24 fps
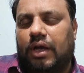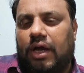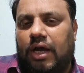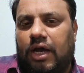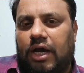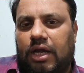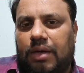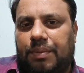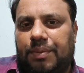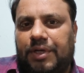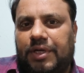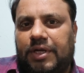
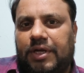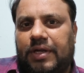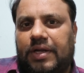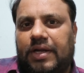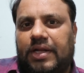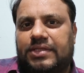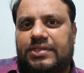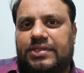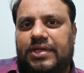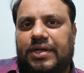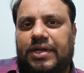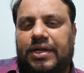arbitrator
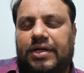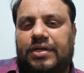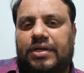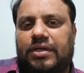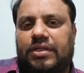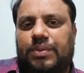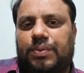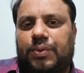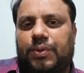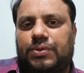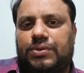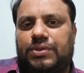has
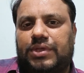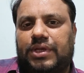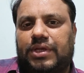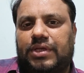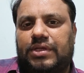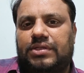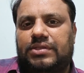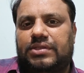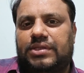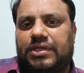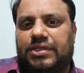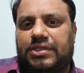conducted the
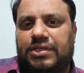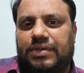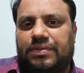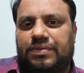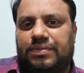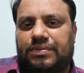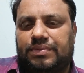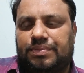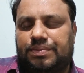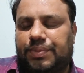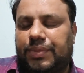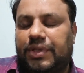proceeding,
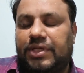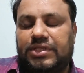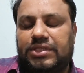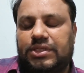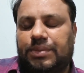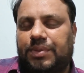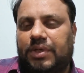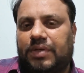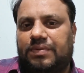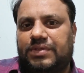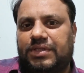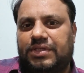section
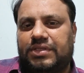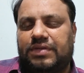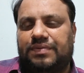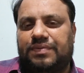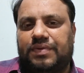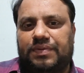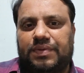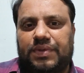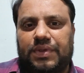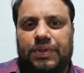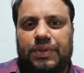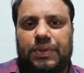principle of section
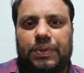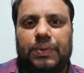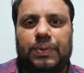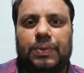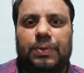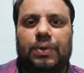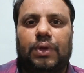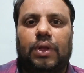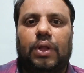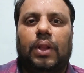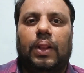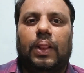
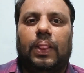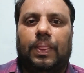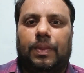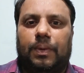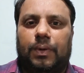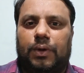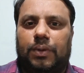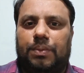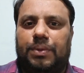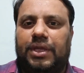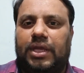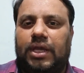52
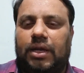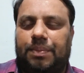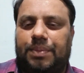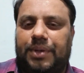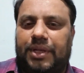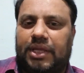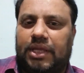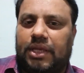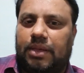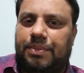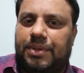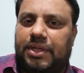would be
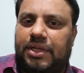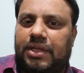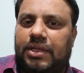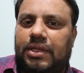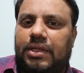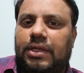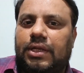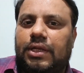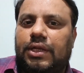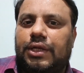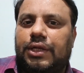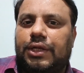applicable